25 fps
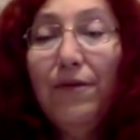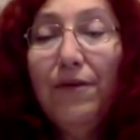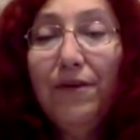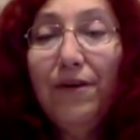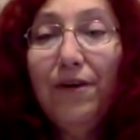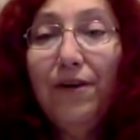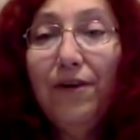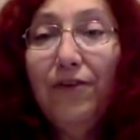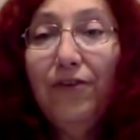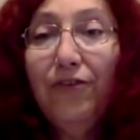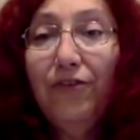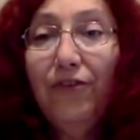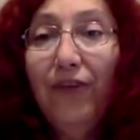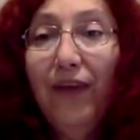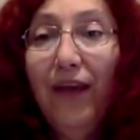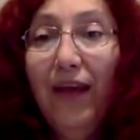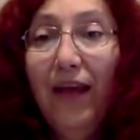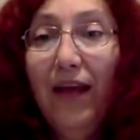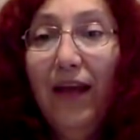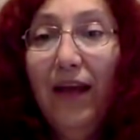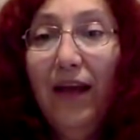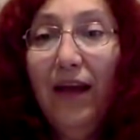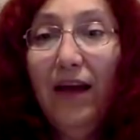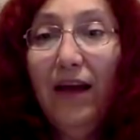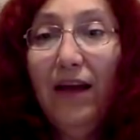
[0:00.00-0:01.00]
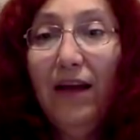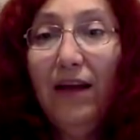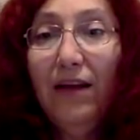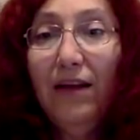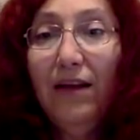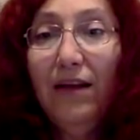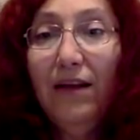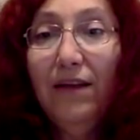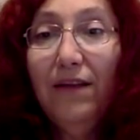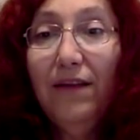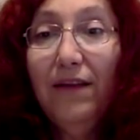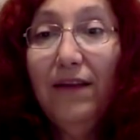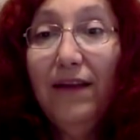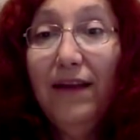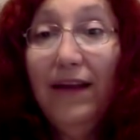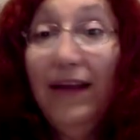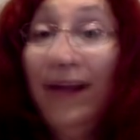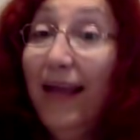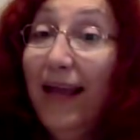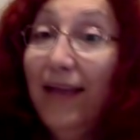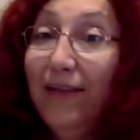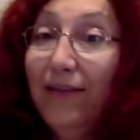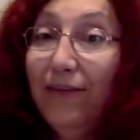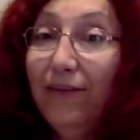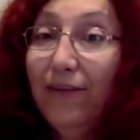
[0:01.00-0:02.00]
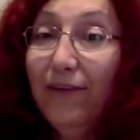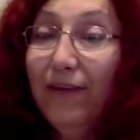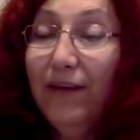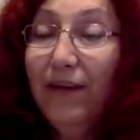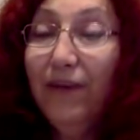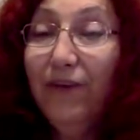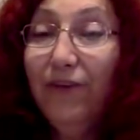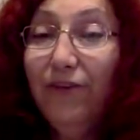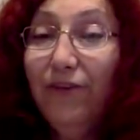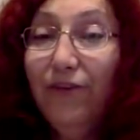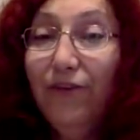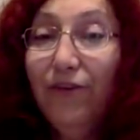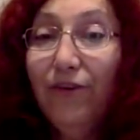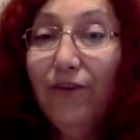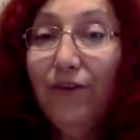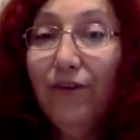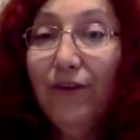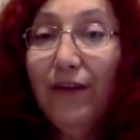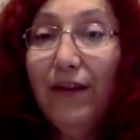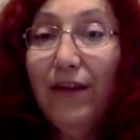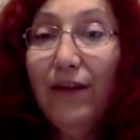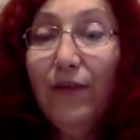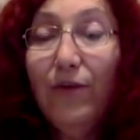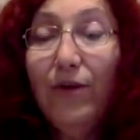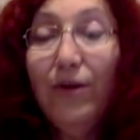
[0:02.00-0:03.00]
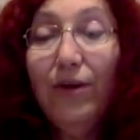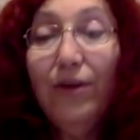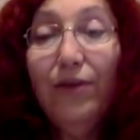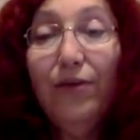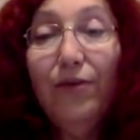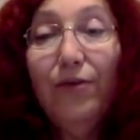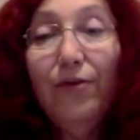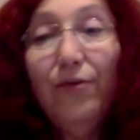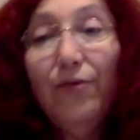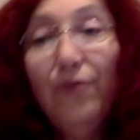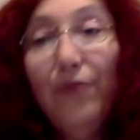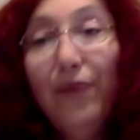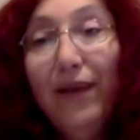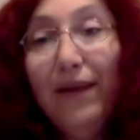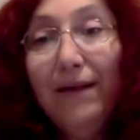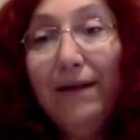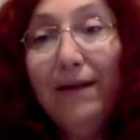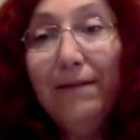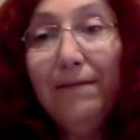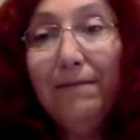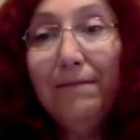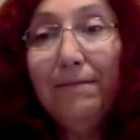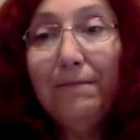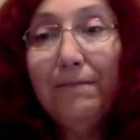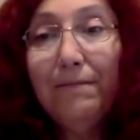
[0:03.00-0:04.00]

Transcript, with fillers: with us, and uh, then they canceled the Kickstarter and then went their own way.